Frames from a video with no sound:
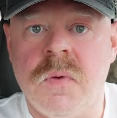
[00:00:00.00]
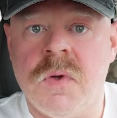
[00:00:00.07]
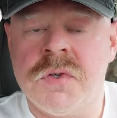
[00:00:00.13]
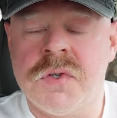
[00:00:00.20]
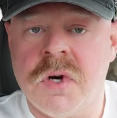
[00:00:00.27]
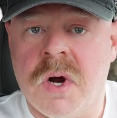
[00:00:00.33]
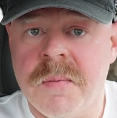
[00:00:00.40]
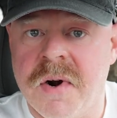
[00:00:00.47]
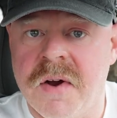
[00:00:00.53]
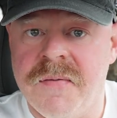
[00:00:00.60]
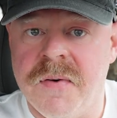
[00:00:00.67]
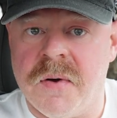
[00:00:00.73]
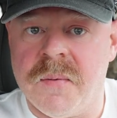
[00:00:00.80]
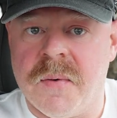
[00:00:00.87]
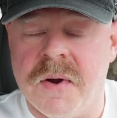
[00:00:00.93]
strawberry
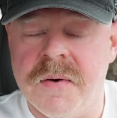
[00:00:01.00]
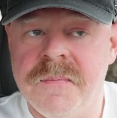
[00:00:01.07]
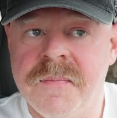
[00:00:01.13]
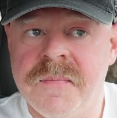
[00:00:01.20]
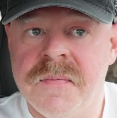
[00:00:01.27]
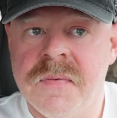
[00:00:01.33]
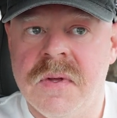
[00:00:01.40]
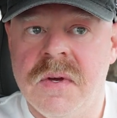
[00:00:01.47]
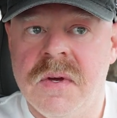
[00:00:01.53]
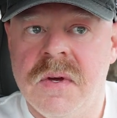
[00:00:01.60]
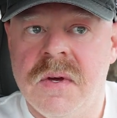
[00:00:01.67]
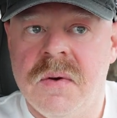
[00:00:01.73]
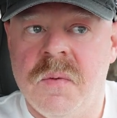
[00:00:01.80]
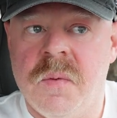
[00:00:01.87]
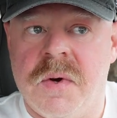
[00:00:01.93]
filled one
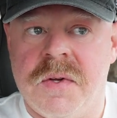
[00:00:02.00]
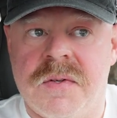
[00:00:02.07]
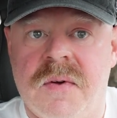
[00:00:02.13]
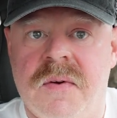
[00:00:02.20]
was